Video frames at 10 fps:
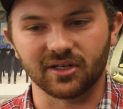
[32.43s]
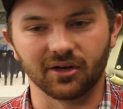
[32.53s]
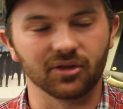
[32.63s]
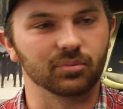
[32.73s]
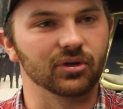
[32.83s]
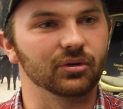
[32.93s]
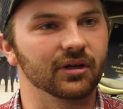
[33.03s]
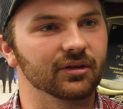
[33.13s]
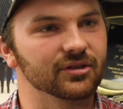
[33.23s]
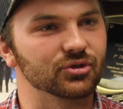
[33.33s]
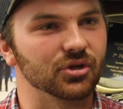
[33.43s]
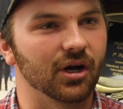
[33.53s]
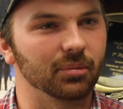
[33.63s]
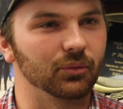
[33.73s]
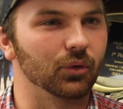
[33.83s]
kind of the beauty of this
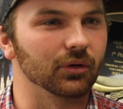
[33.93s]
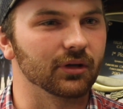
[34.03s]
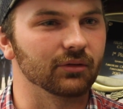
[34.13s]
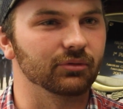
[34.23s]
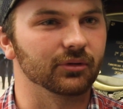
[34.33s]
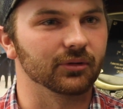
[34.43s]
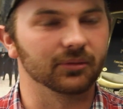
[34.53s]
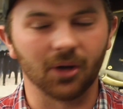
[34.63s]
job and working for